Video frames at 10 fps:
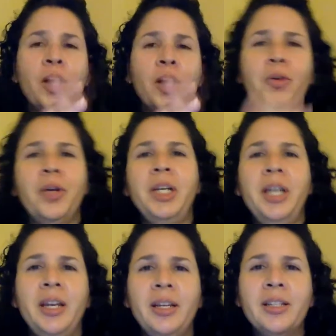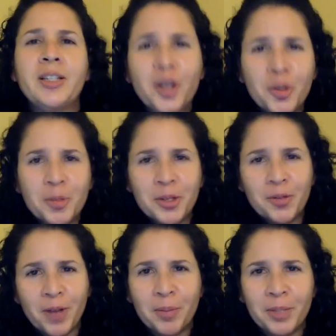Greetings, human
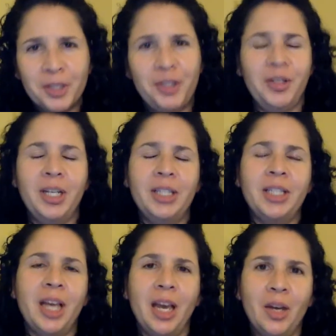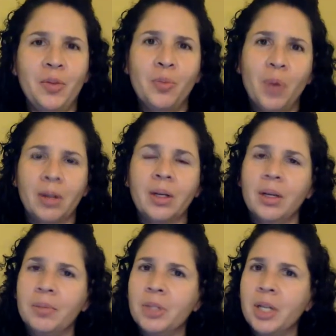development students, and
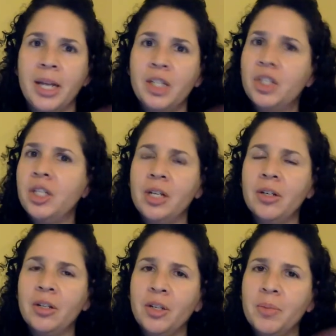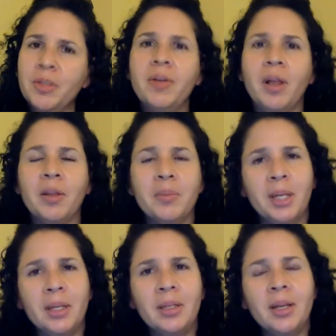welcome to HD, or Human
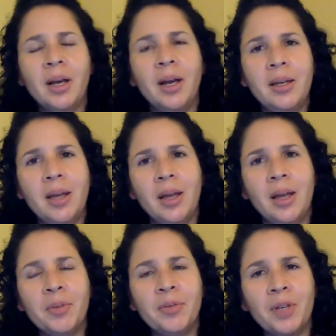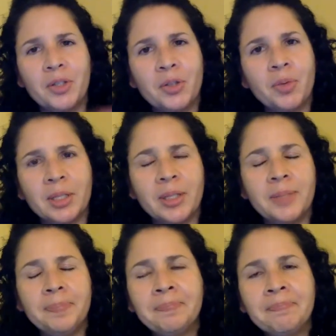Development. I am Professor
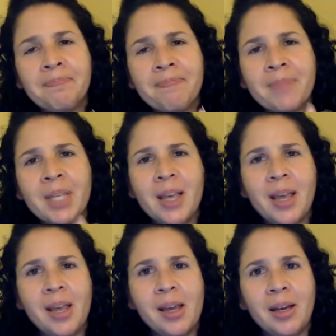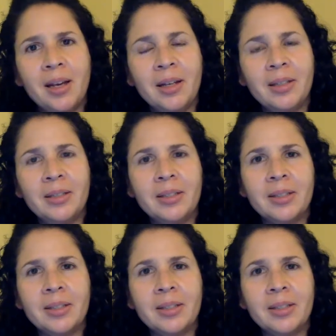Westland, and